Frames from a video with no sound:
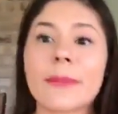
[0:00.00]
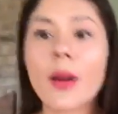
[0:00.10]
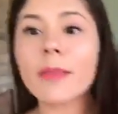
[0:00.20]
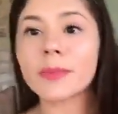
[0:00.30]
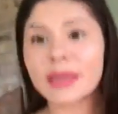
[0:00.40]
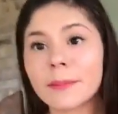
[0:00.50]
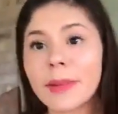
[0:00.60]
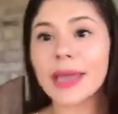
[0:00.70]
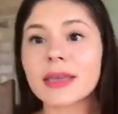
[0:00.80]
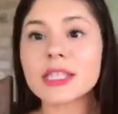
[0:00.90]
I'm probably being
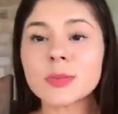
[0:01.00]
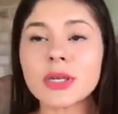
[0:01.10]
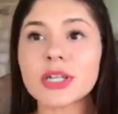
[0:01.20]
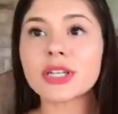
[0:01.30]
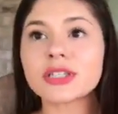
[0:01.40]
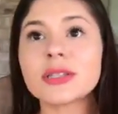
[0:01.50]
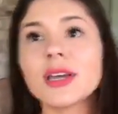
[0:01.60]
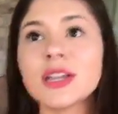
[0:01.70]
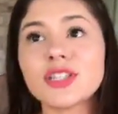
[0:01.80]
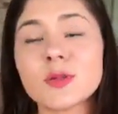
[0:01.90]
biased because
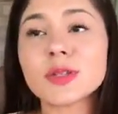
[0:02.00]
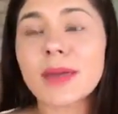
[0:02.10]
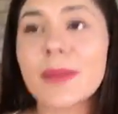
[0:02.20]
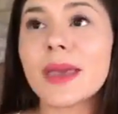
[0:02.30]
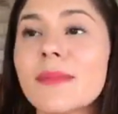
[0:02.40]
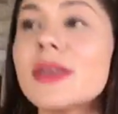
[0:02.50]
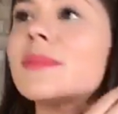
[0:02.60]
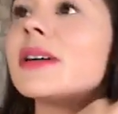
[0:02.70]
she was my baby,